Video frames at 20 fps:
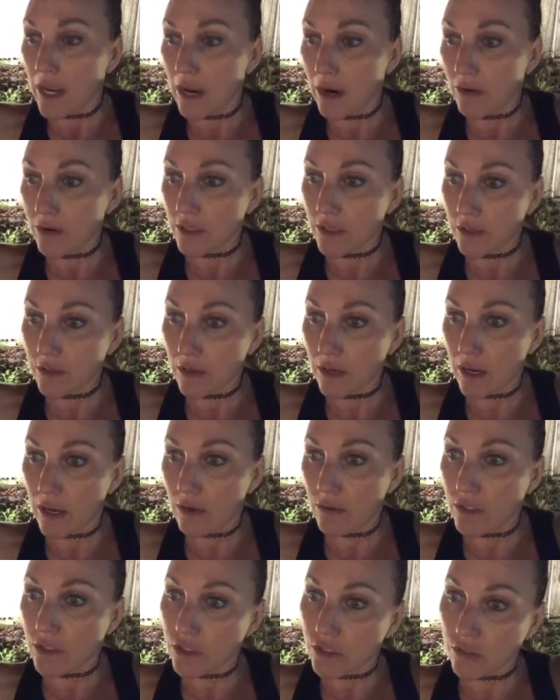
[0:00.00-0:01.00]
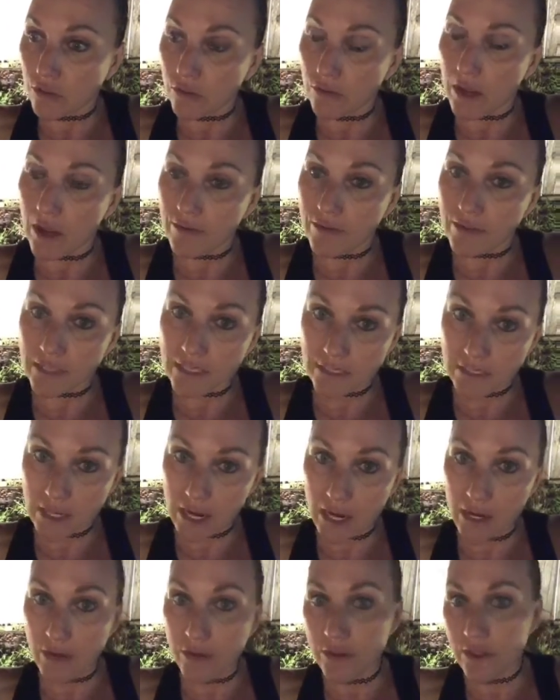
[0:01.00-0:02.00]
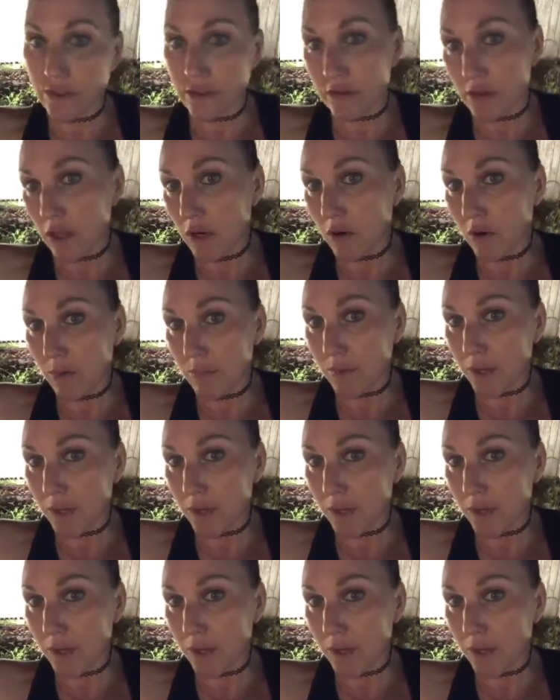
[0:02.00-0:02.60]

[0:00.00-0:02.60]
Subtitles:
How did you have it this high or this low?